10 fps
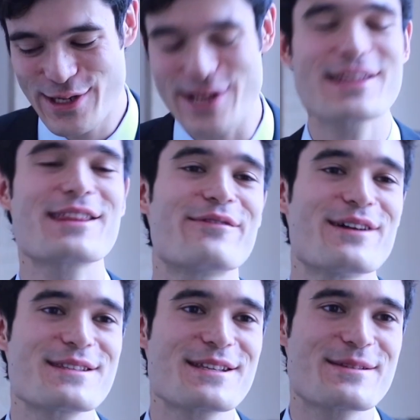You know, I think the
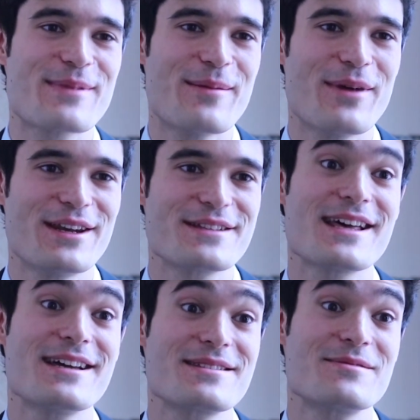first thing to bear in mind is
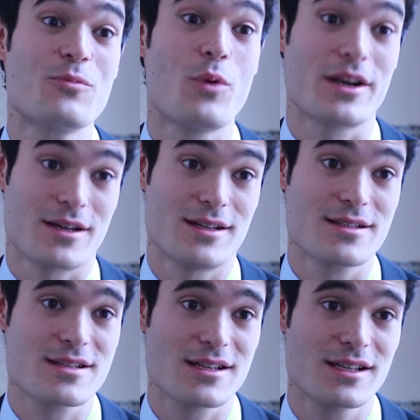there isn't one
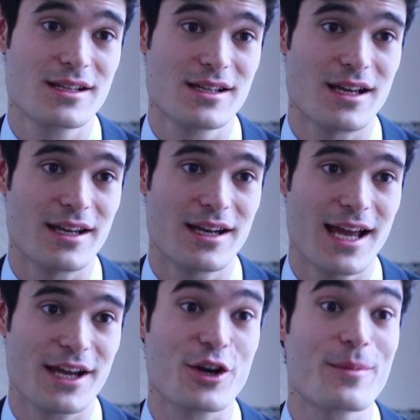answer. And
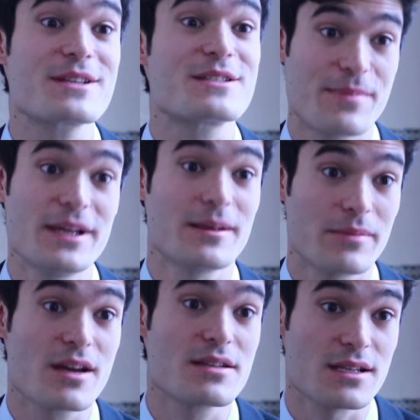economics is appealing
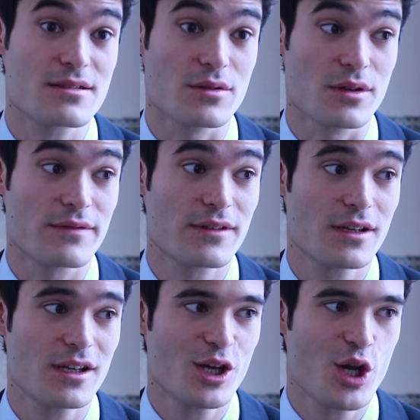because it's sort of,
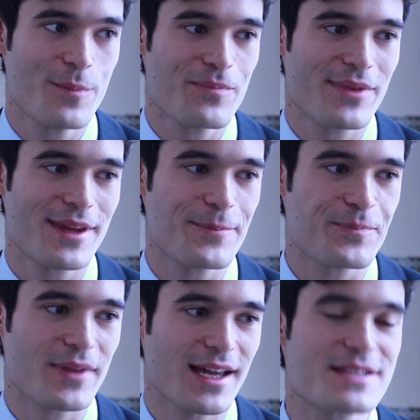
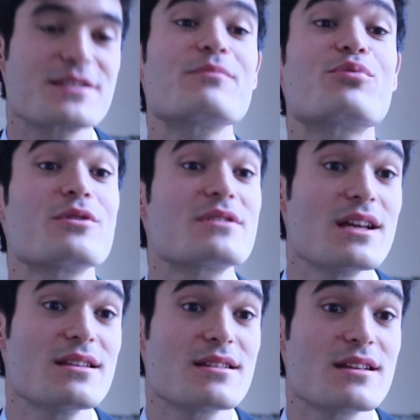in some broad
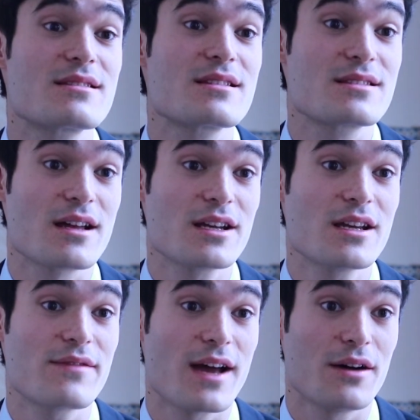sense, it's the study
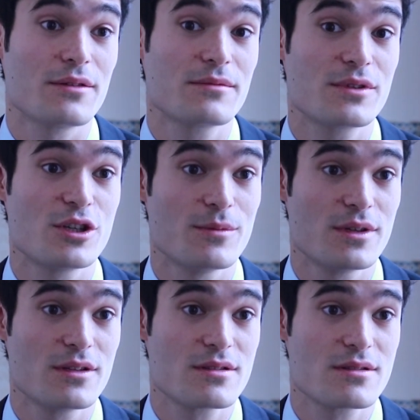of how
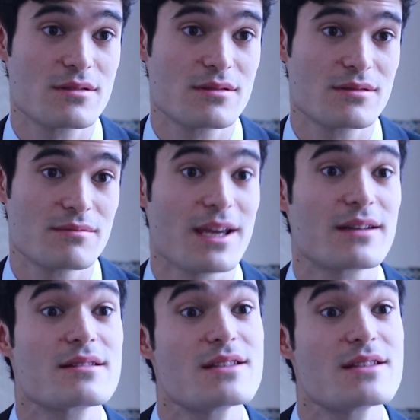humans make